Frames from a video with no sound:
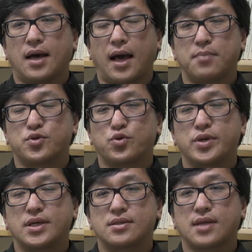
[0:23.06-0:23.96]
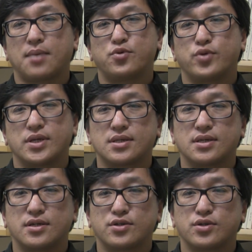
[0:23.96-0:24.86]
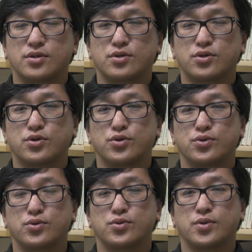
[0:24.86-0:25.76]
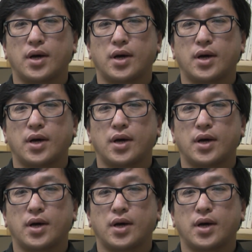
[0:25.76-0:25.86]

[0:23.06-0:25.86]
I'm doing some research to